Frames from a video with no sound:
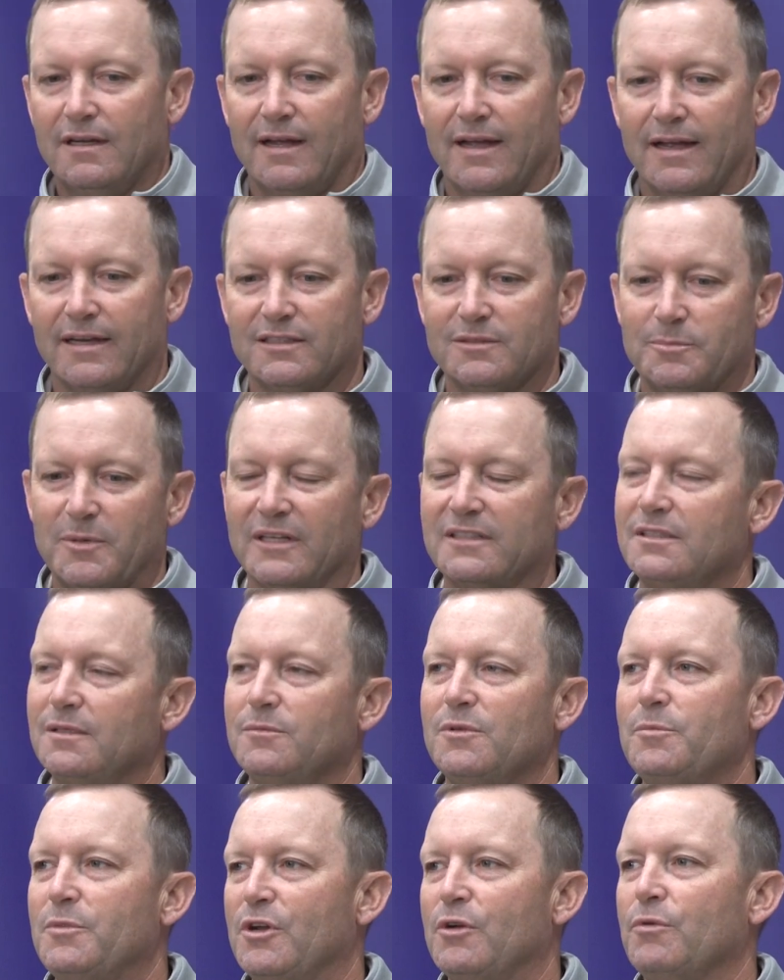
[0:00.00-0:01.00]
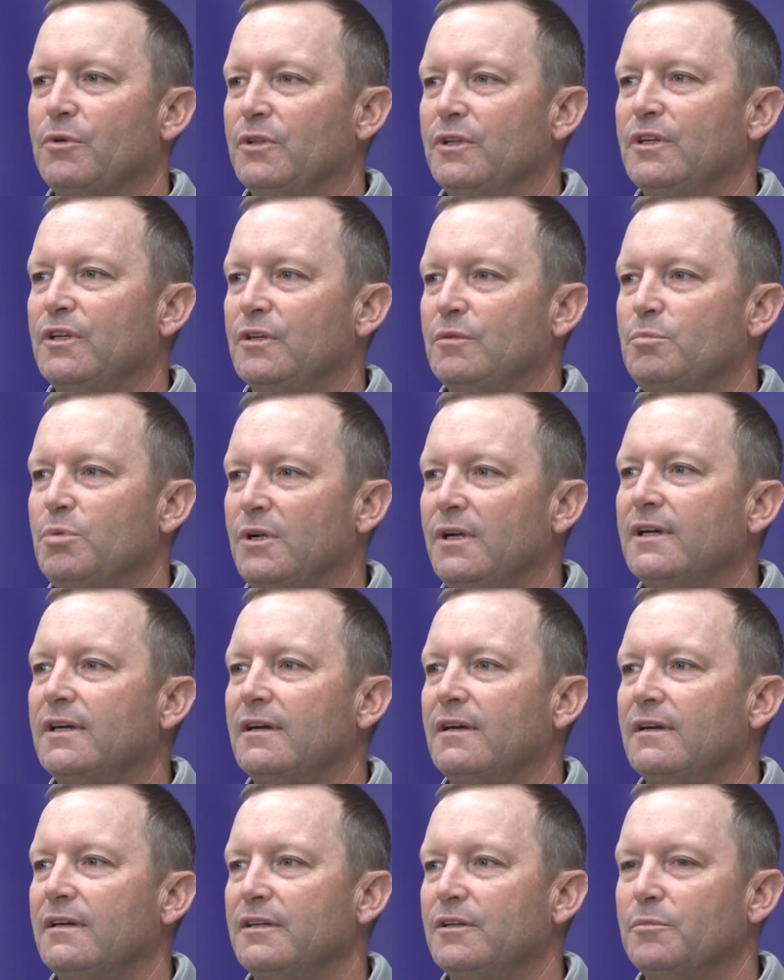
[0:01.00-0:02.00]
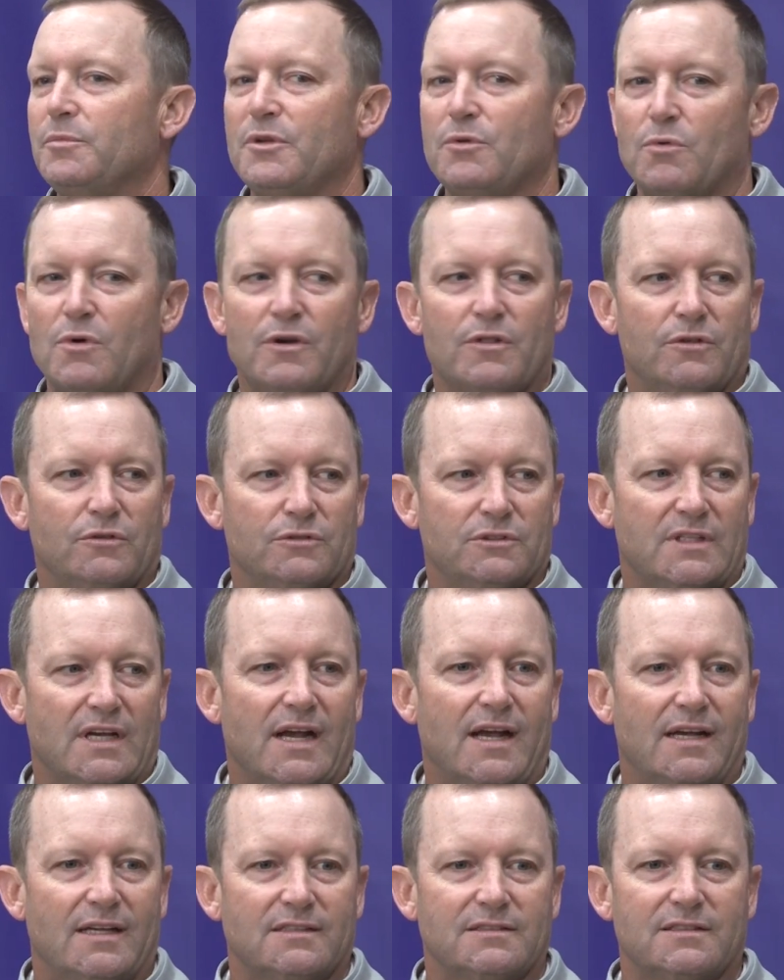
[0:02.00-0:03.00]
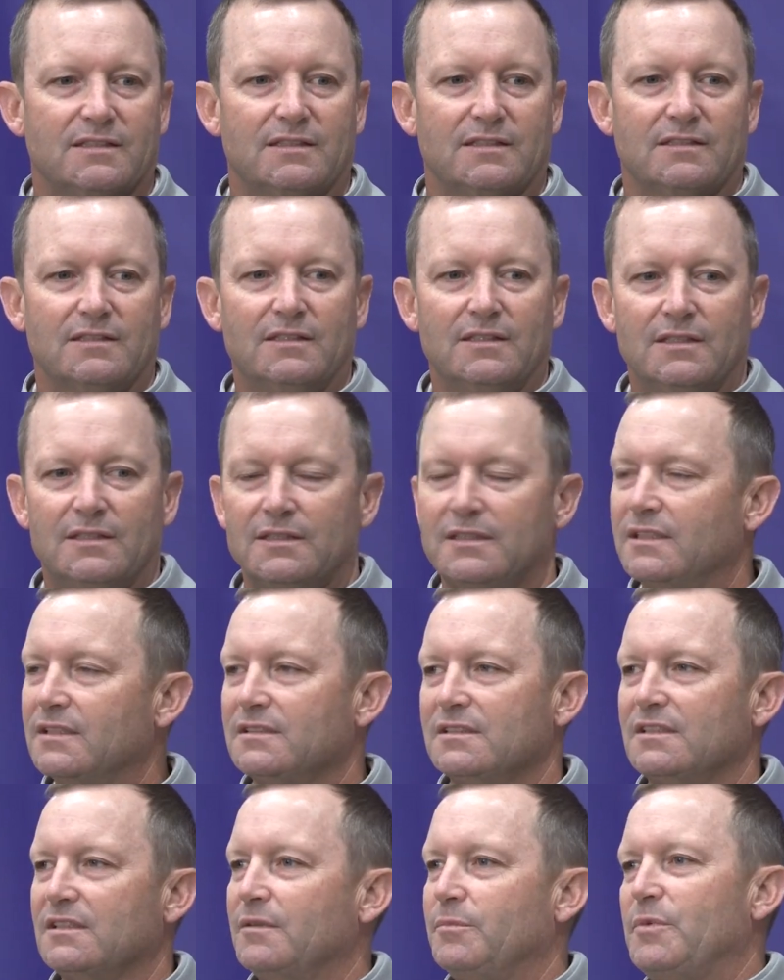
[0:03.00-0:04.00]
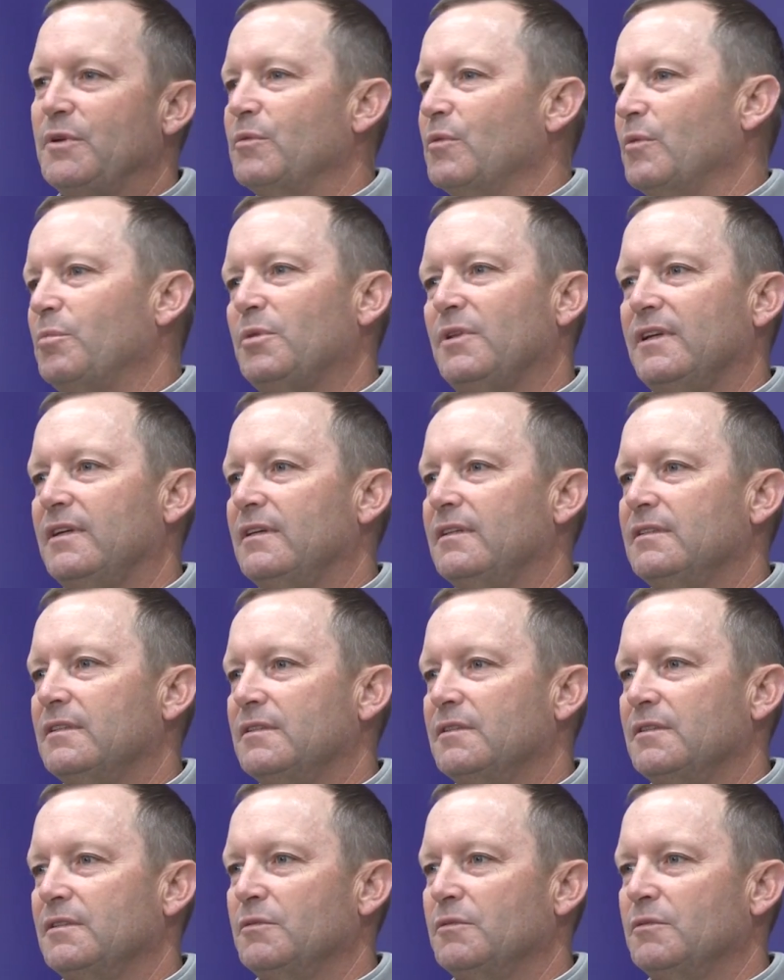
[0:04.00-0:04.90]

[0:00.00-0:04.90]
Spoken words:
expect him to be a really good player. He'll be one of those guys that isn't going to be replaced.